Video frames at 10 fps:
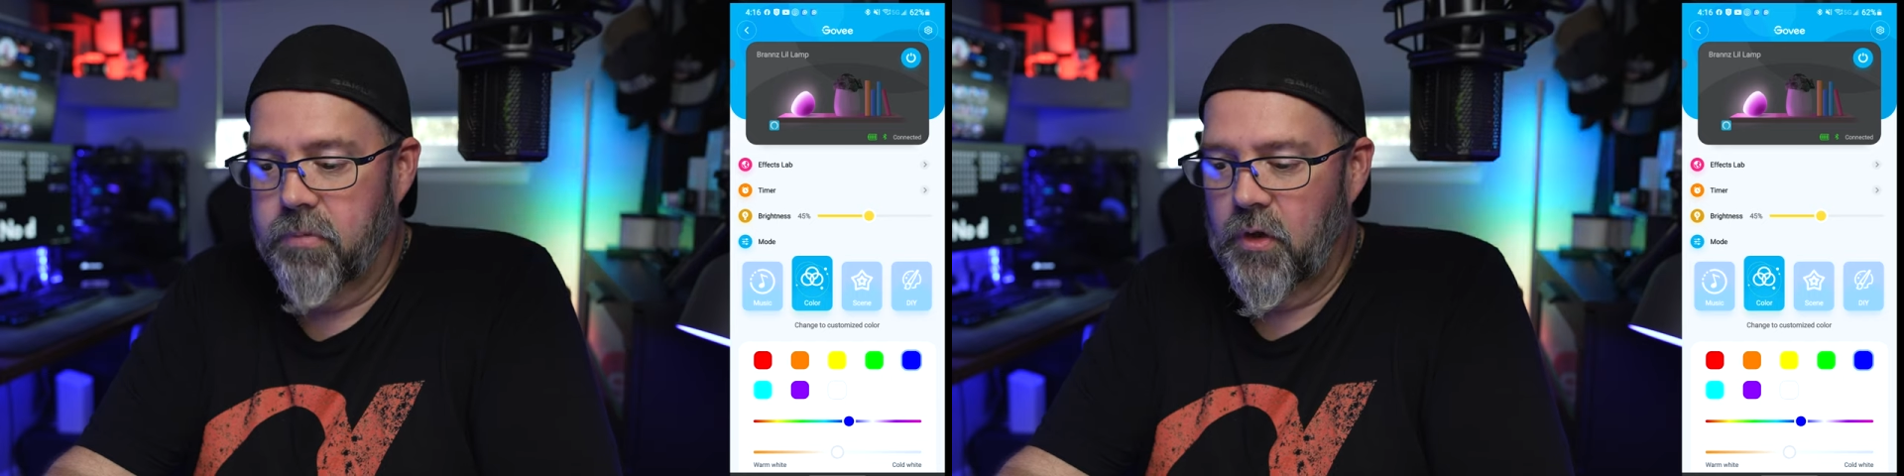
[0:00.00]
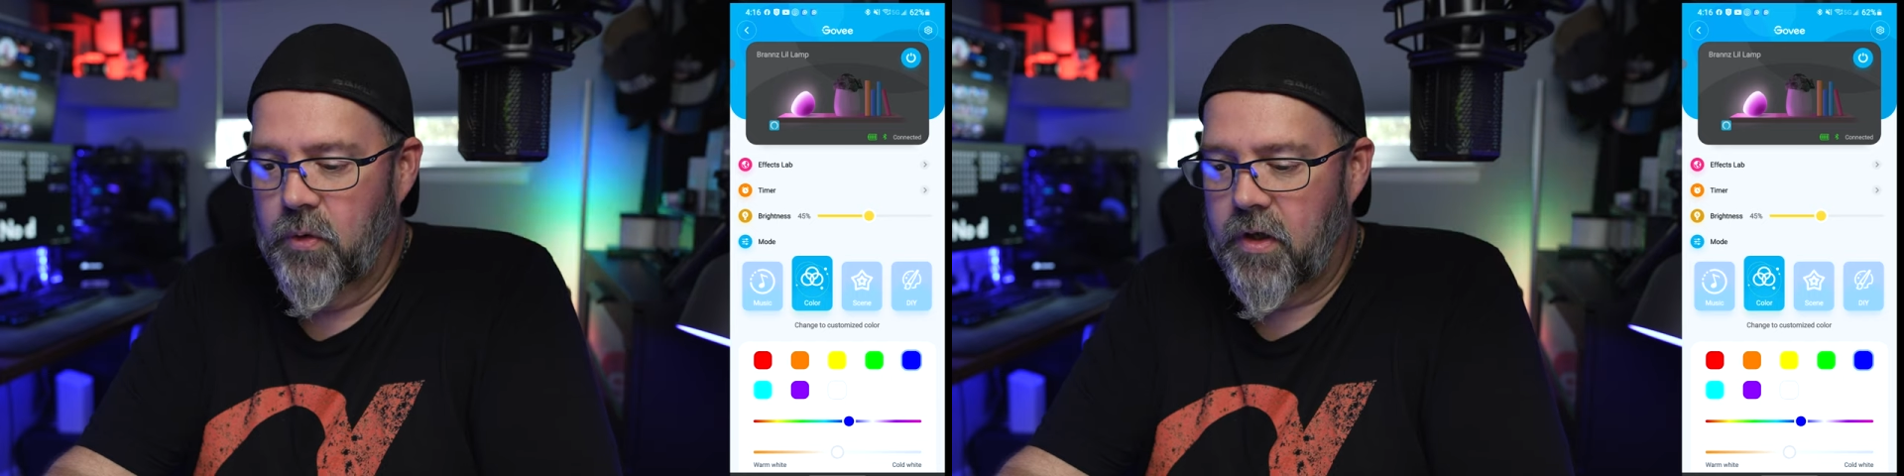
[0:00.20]

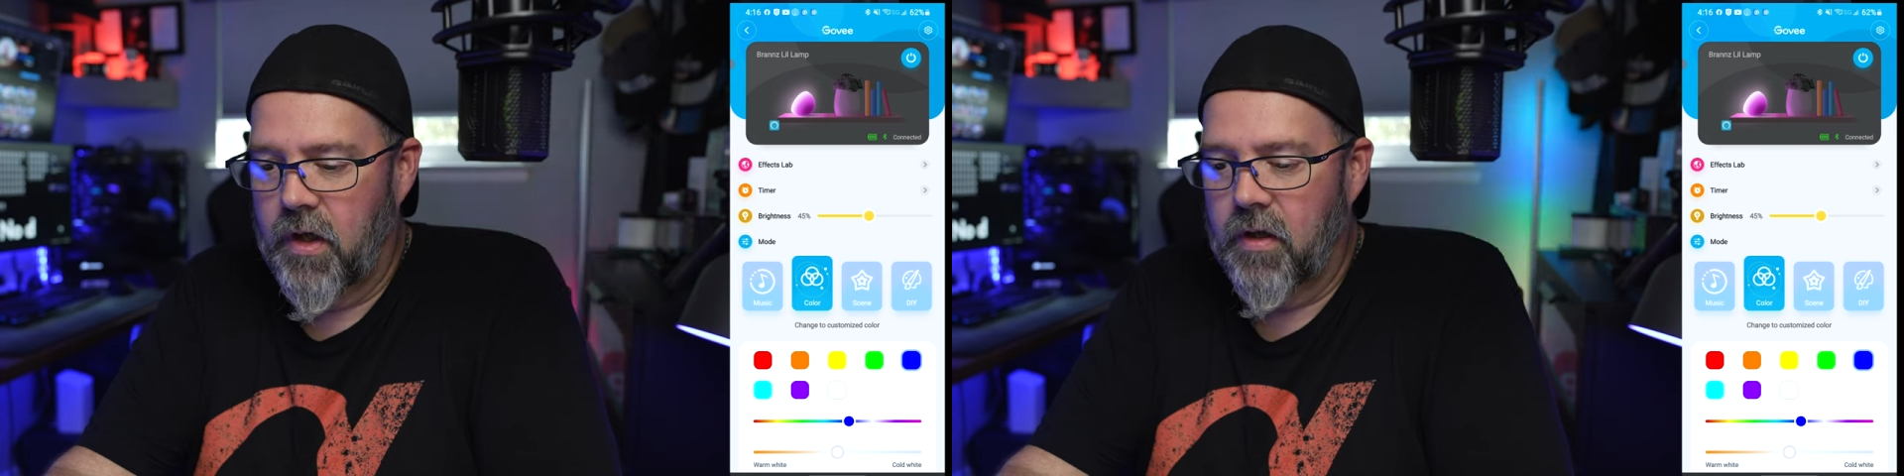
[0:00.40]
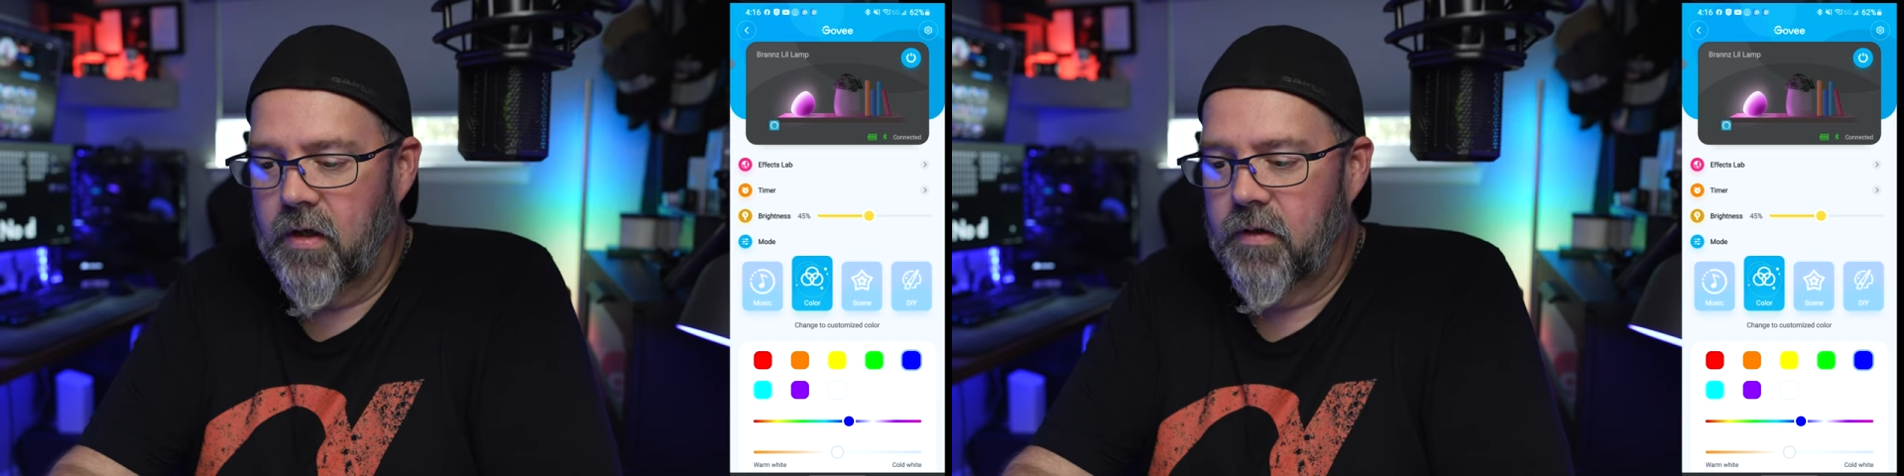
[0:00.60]
blue
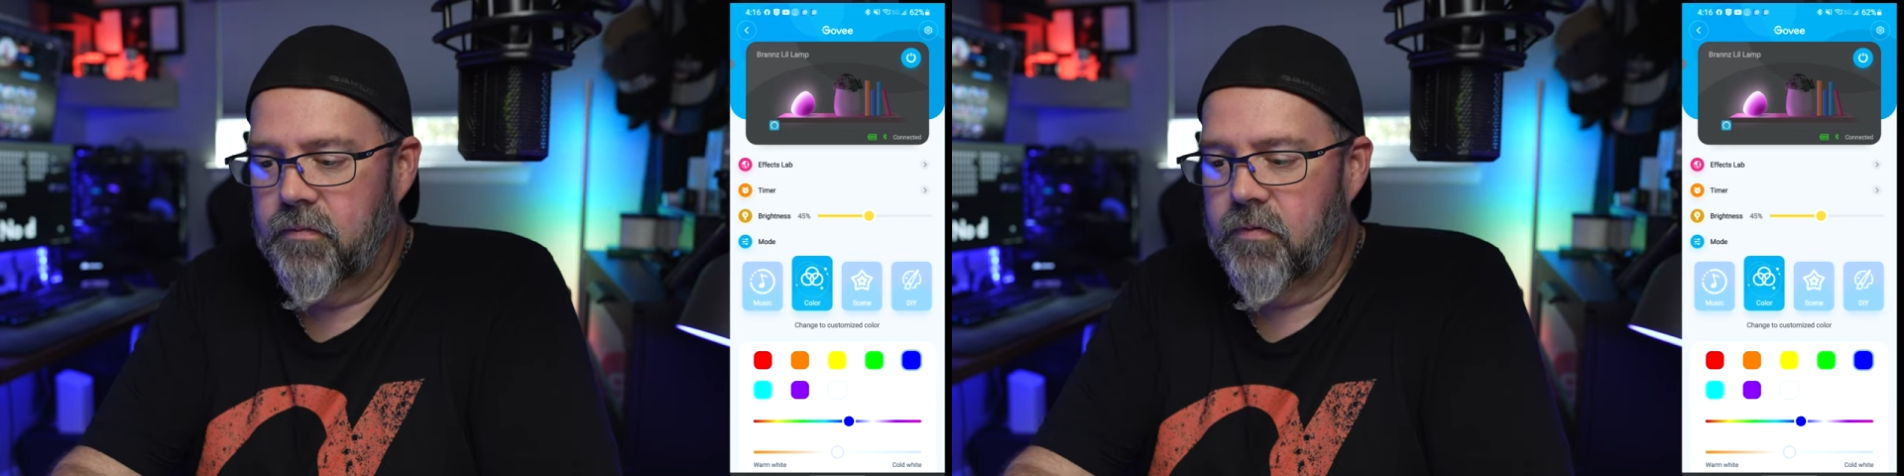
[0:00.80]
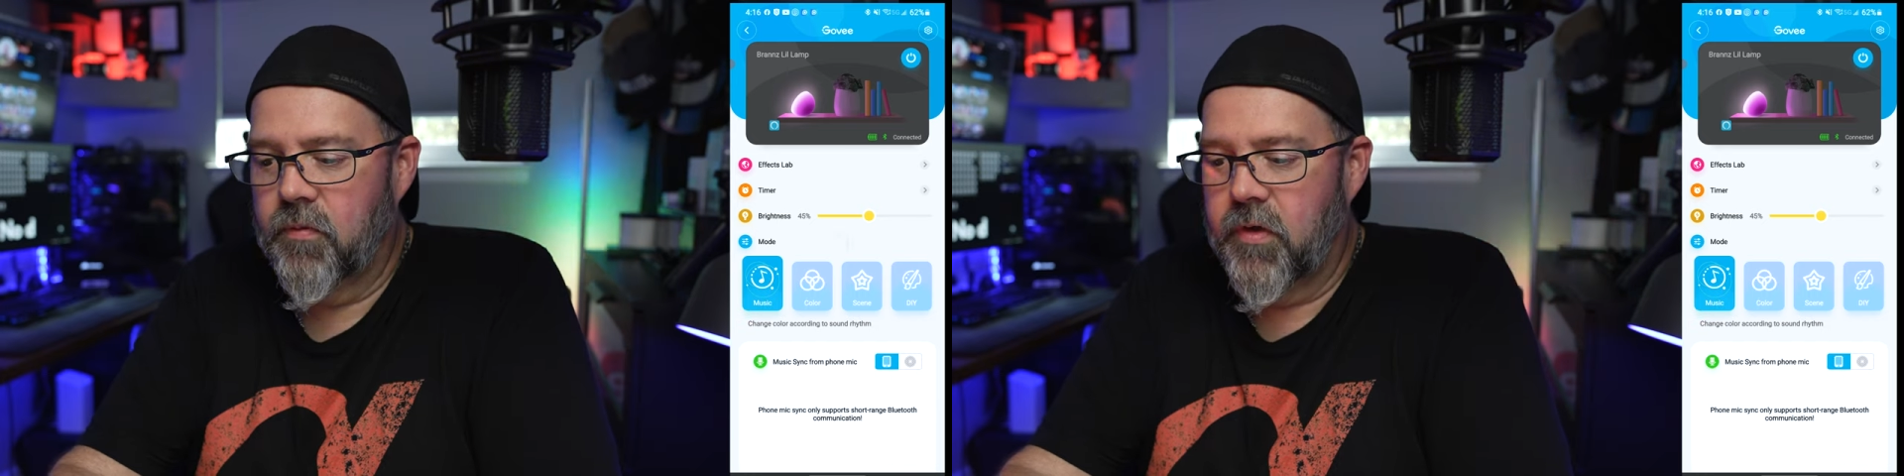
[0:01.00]
color,
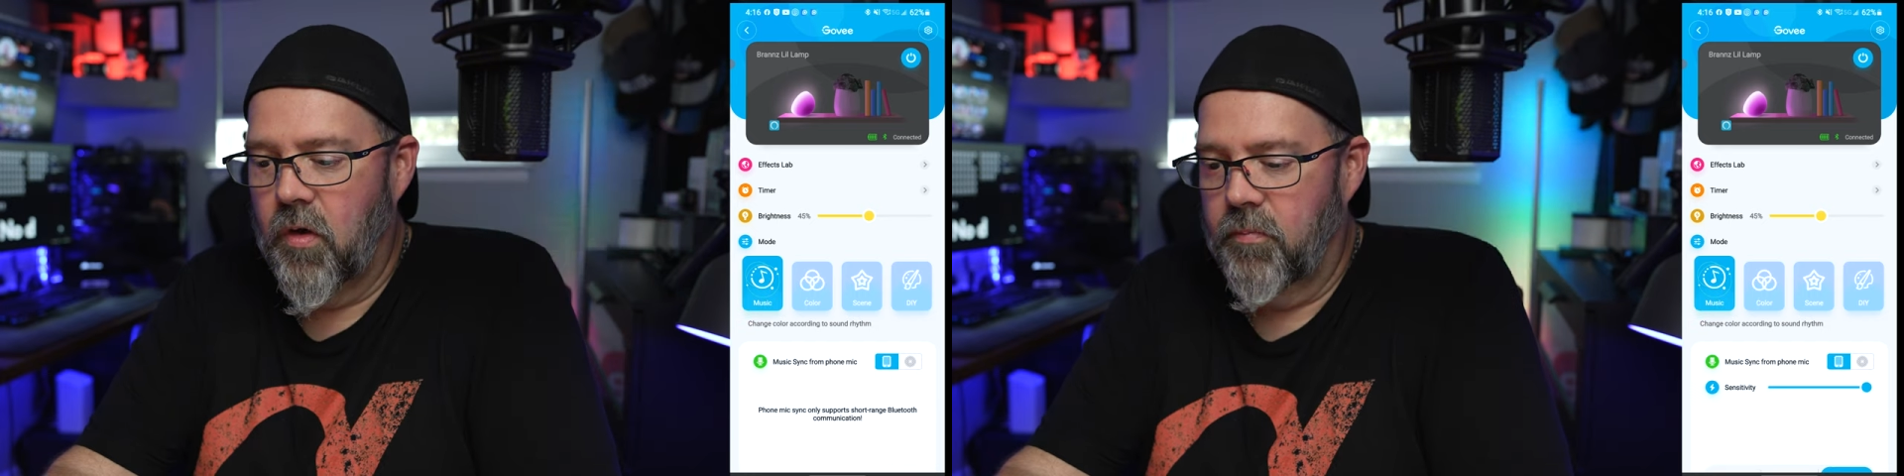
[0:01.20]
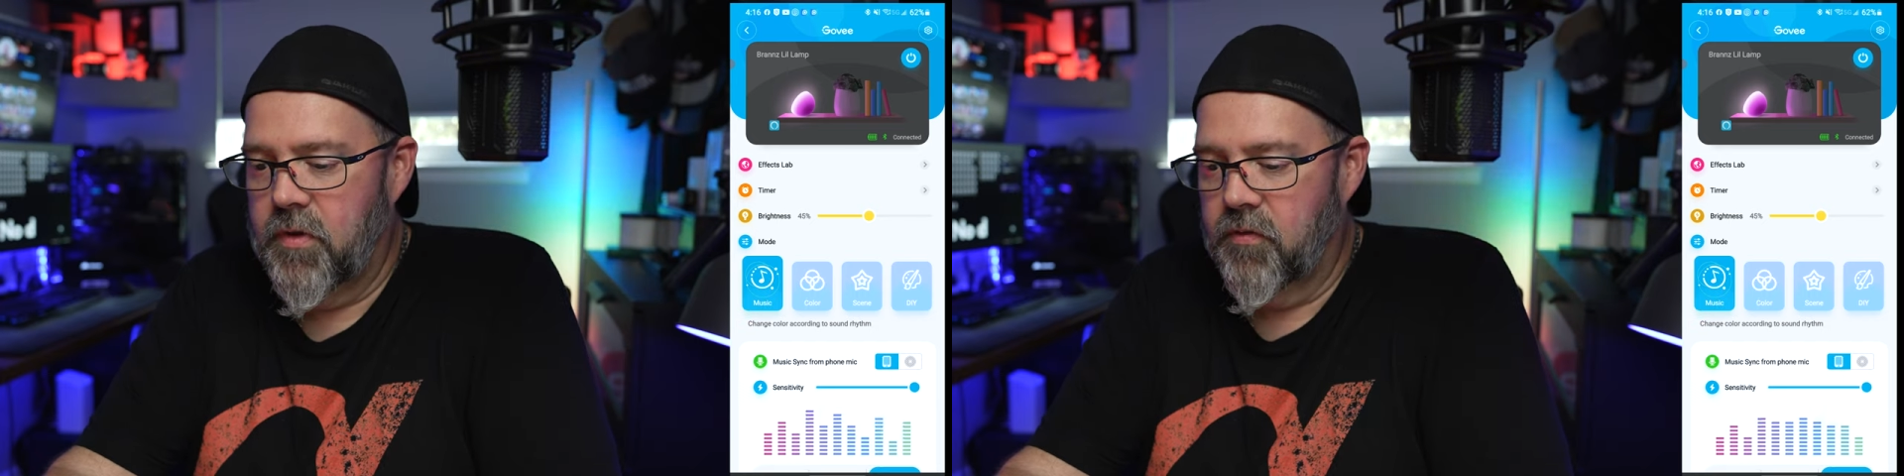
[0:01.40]

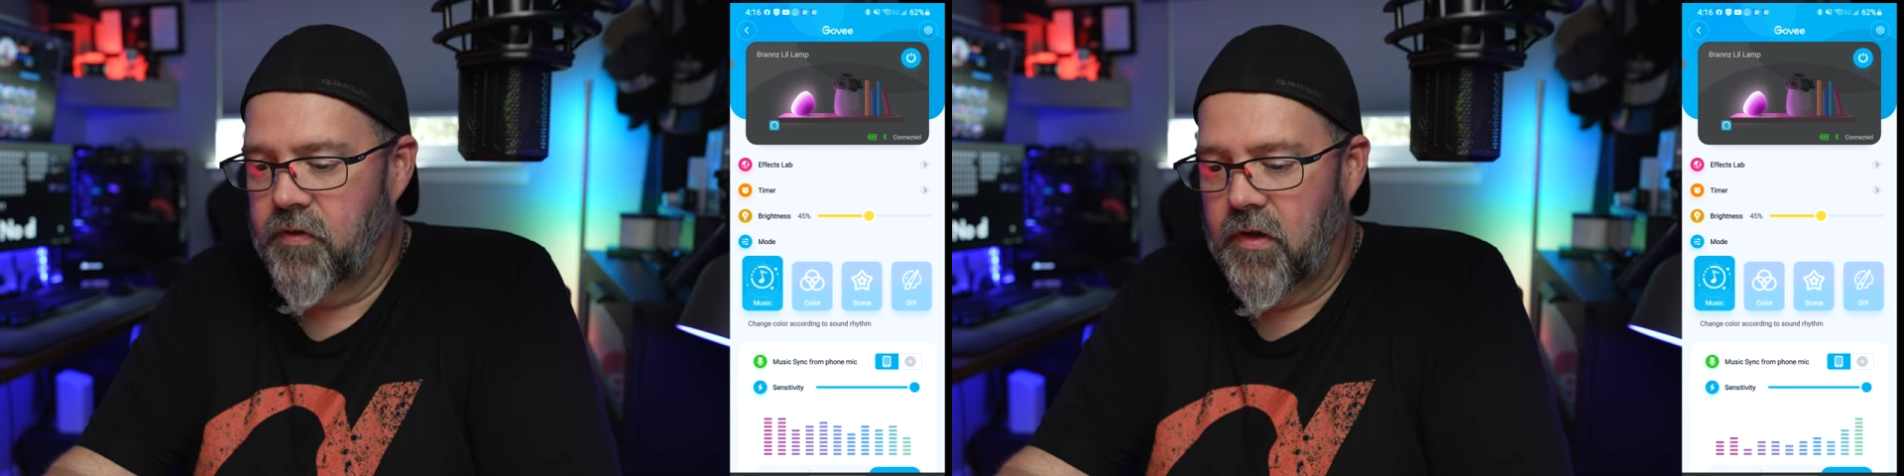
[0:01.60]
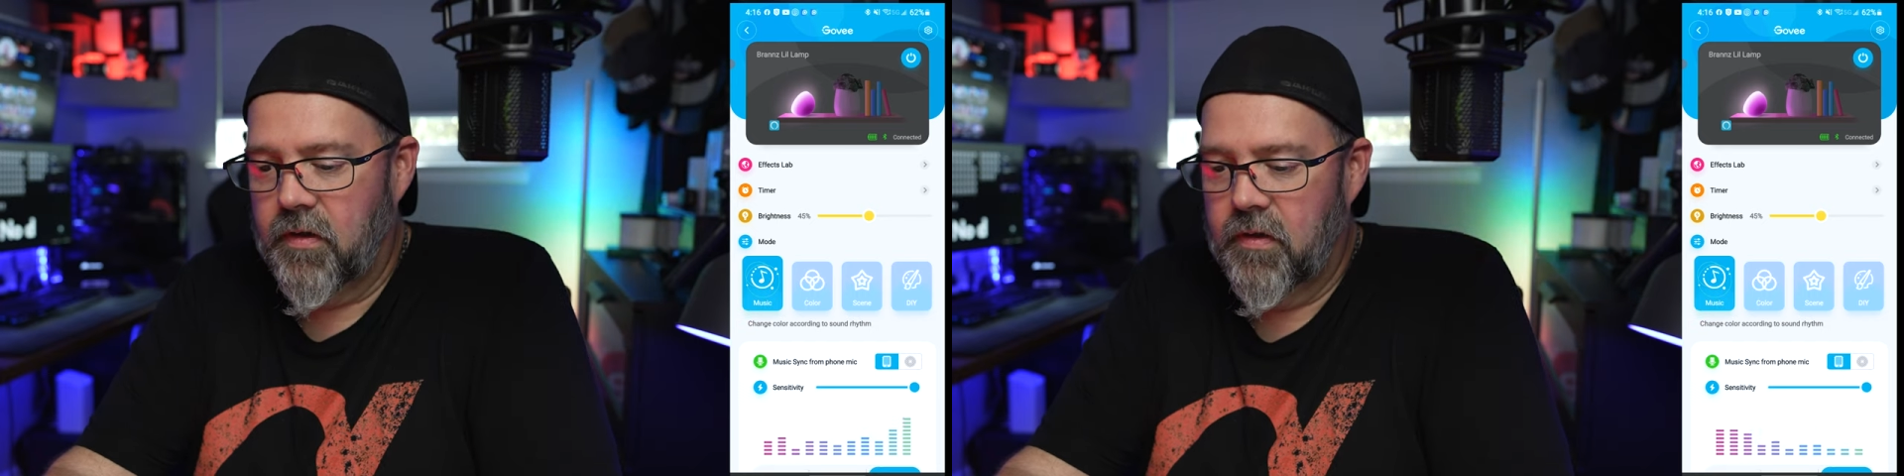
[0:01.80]
go
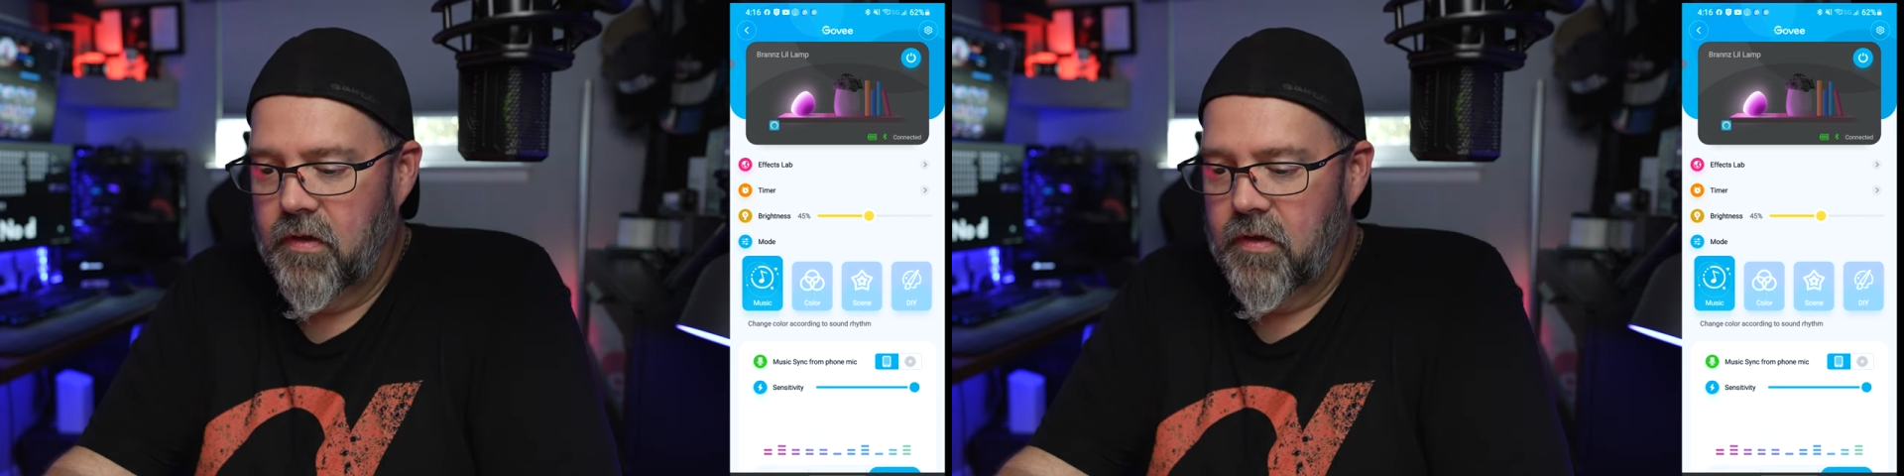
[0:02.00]
music.